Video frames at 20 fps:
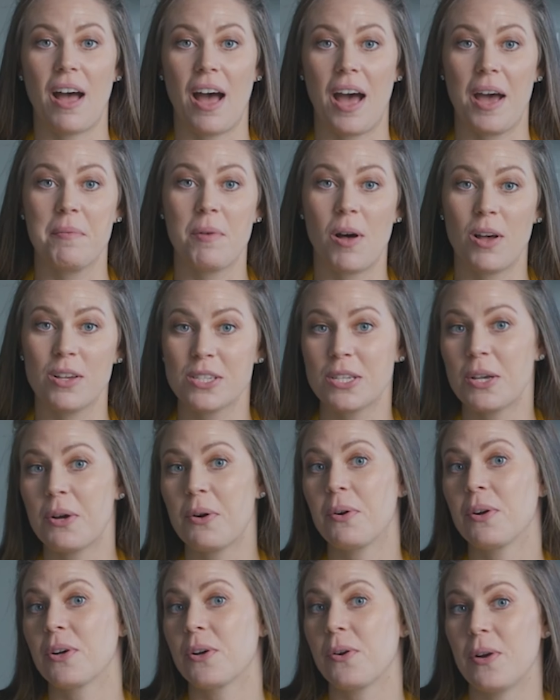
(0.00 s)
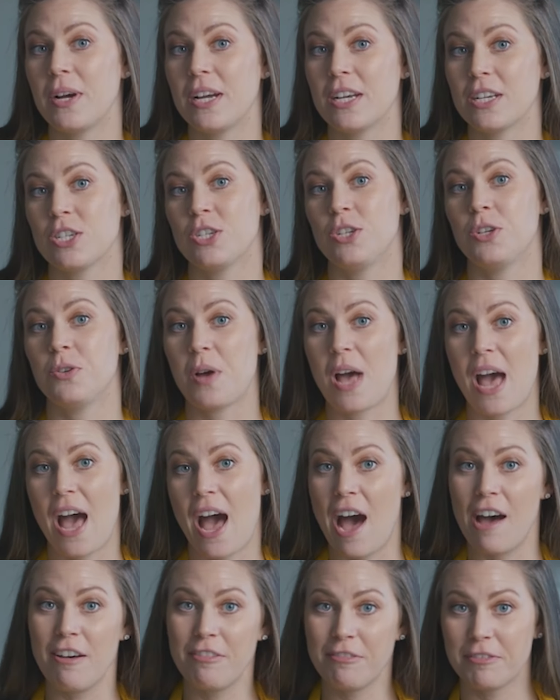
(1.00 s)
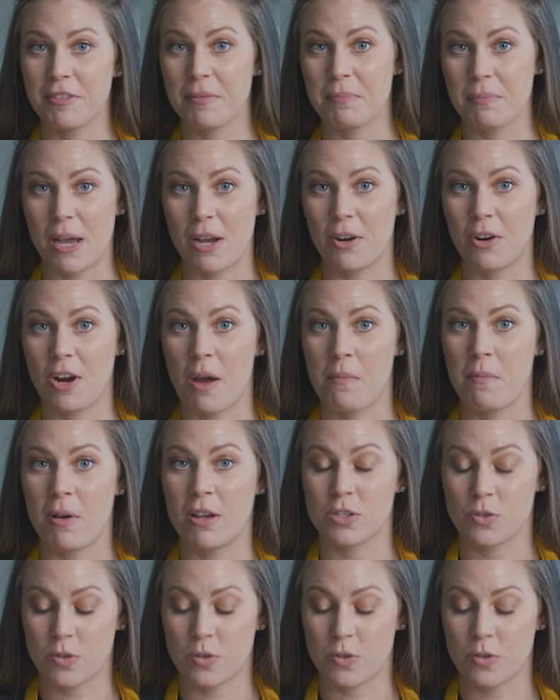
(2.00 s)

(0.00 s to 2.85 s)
I'm also going to half my grandma's